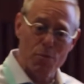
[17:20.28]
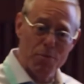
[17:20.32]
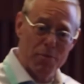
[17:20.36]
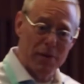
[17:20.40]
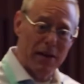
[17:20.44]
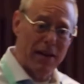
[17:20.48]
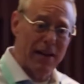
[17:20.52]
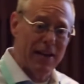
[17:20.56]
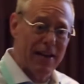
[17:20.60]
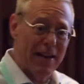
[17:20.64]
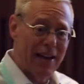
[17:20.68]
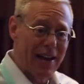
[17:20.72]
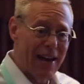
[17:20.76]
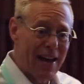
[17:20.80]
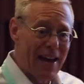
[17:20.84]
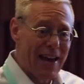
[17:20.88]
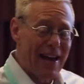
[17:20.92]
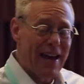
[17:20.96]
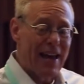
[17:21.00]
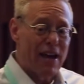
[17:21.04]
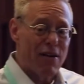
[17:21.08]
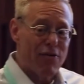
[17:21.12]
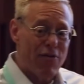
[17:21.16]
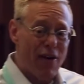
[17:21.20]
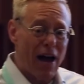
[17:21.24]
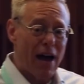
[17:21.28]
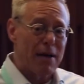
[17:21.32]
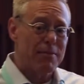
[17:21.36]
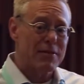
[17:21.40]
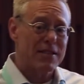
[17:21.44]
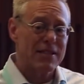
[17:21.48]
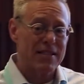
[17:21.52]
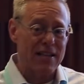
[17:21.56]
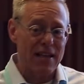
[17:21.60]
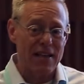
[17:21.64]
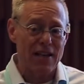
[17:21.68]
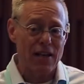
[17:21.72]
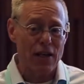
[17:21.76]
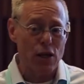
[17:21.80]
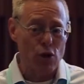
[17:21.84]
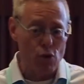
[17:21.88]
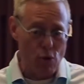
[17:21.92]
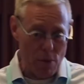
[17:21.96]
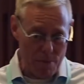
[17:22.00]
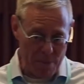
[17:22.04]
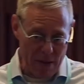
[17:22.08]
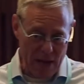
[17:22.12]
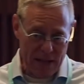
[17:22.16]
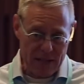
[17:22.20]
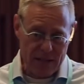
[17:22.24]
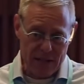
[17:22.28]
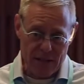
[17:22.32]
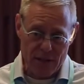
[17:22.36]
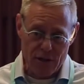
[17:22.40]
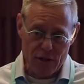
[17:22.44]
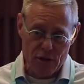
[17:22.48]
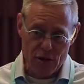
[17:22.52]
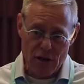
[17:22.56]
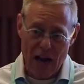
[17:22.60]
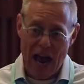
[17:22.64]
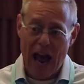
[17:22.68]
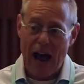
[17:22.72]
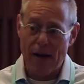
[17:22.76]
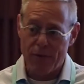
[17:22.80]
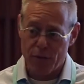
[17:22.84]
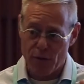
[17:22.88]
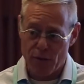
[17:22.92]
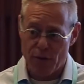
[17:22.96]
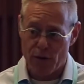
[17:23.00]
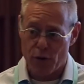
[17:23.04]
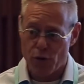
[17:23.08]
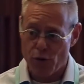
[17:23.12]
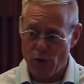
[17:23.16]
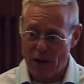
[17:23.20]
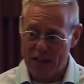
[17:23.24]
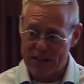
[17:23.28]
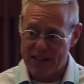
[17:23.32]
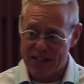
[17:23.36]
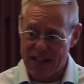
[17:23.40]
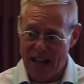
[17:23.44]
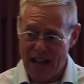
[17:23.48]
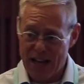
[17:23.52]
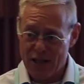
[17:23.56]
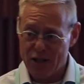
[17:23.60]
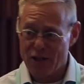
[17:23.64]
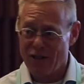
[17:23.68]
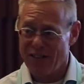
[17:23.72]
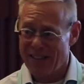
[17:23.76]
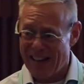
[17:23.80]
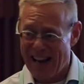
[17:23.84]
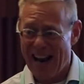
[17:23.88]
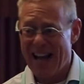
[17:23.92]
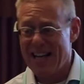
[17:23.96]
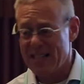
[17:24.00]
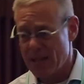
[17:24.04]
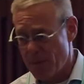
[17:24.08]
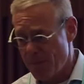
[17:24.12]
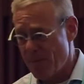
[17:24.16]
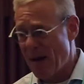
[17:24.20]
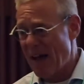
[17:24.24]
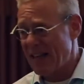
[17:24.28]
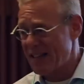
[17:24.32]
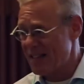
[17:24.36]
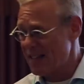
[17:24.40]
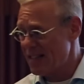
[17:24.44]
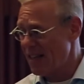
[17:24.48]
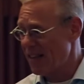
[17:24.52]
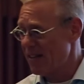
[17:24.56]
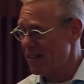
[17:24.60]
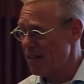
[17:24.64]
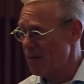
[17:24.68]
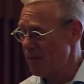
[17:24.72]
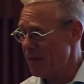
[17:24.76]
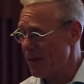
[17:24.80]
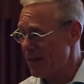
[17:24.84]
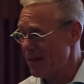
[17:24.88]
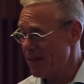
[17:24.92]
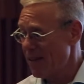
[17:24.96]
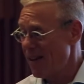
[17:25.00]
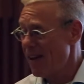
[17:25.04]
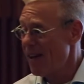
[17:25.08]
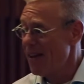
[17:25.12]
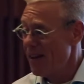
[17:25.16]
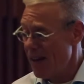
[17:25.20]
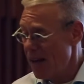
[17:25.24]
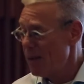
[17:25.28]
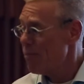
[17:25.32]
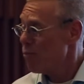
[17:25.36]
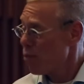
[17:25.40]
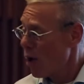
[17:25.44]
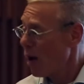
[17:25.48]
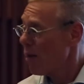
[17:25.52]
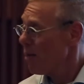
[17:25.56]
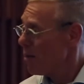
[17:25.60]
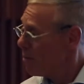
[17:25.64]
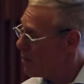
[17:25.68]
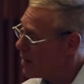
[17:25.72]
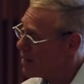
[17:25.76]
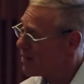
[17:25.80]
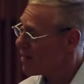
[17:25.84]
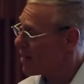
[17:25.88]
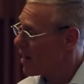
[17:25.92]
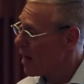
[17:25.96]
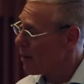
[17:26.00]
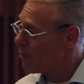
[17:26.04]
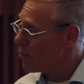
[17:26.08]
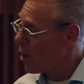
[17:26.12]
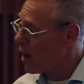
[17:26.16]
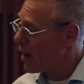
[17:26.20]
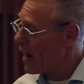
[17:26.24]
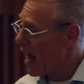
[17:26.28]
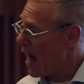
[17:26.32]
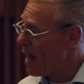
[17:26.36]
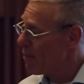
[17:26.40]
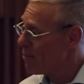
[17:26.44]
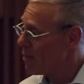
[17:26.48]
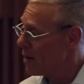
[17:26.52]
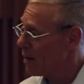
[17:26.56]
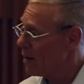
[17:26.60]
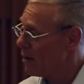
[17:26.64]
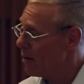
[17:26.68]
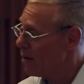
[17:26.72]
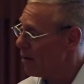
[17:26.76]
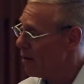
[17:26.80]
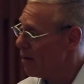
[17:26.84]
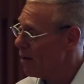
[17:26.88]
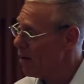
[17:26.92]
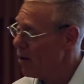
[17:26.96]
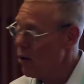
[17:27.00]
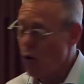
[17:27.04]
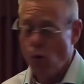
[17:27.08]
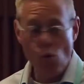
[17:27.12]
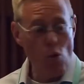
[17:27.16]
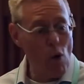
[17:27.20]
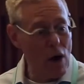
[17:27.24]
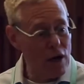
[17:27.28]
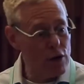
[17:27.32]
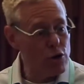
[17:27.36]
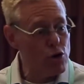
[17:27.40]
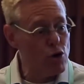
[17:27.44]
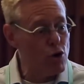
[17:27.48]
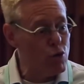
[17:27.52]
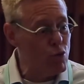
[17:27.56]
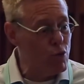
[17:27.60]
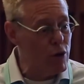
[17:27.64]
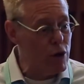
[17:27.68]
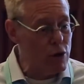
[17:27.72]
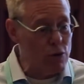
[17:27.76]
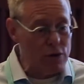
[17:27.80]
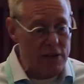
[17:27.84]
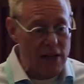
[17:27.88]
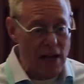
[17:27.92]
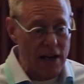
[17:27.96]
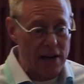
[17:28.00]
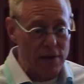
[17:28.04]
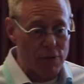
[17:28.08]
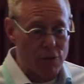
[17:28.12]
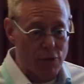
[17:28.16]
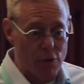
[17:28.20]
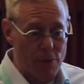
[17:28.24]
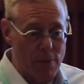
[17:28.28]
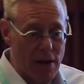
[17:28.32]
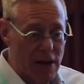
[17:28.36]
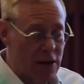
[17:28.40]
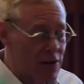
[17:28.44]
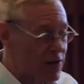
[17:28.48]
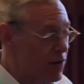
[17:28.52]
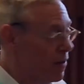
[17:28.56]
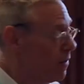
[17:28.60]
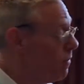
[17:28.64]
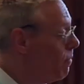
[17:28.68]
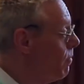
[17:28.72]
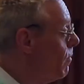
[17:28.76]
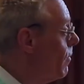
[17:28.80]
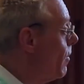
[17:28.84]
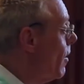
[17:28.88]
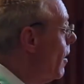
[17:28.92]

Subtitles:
would be, if I'm sending you a message after the transaction that has a bad sentiment, it probably means that I'm not happy. Why shouldn't we use that information?